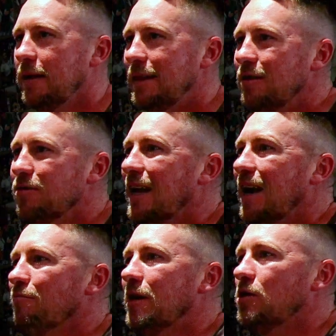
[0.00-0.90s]
Little
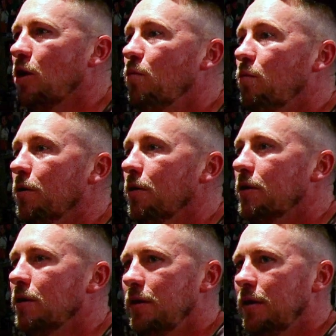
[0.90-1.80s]
light rigs don't
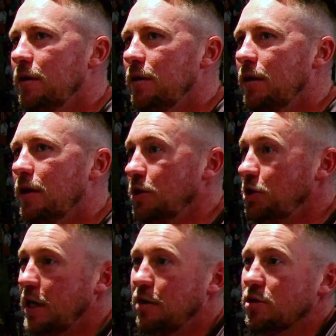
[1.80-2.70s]
work, and a
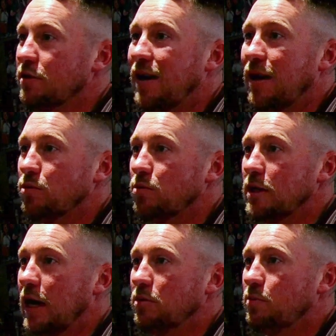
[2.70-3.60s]
jigger is 1,000
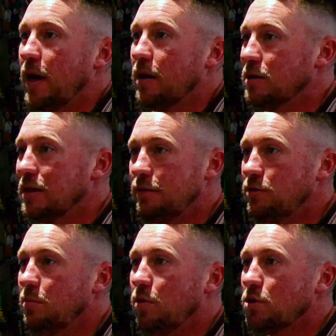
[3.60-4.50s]
times better because it gives
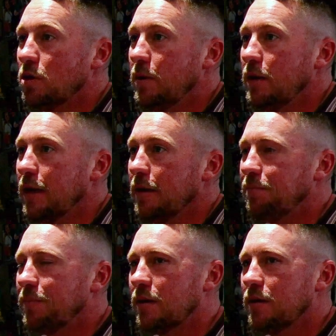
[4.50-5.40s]
you more stability.
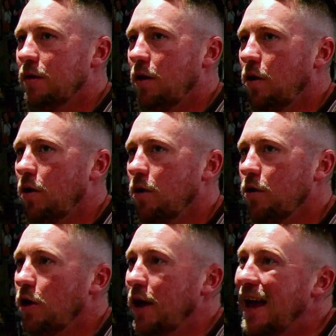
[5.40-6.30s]

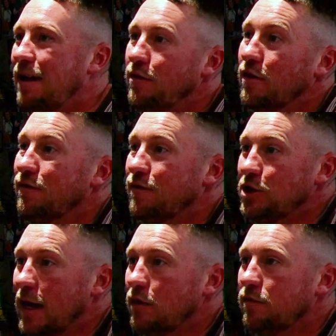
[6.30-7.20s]
Or a heavier
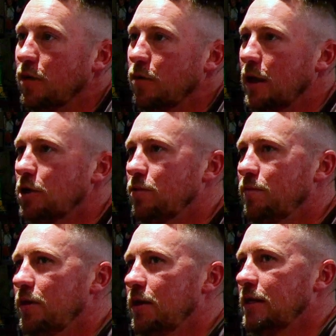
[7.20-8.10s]
shallow float, like
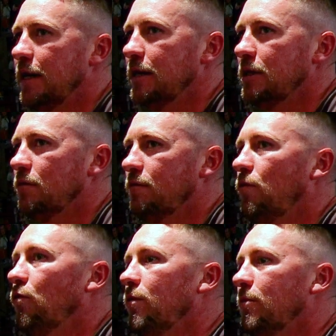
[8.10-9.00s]
something that takes
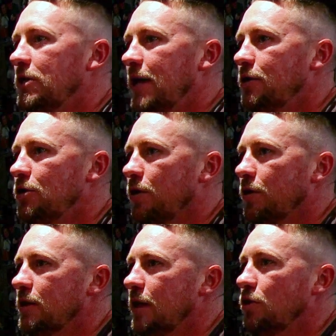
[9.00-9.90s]
4 number 10 shot
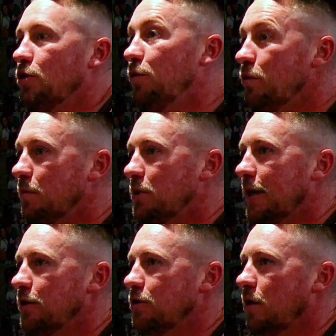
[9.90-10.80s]
instead of 2 number
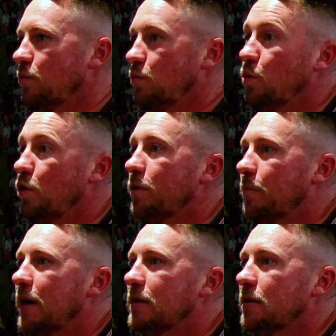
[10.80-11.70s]
10 shot, will work
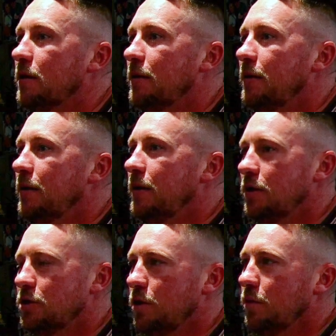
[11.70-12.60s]
better.
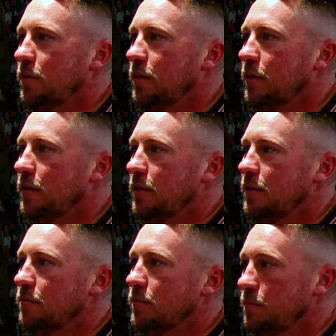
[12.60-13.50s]
Twice as heavy, isn't
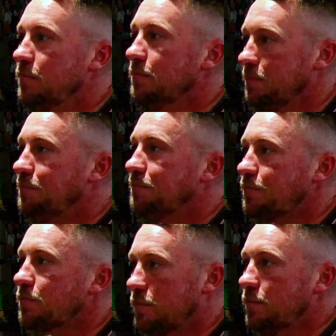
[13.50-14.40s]
it? When you think about
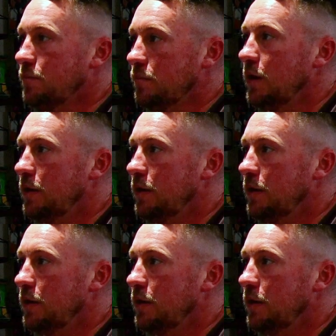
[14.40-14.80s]
it, really.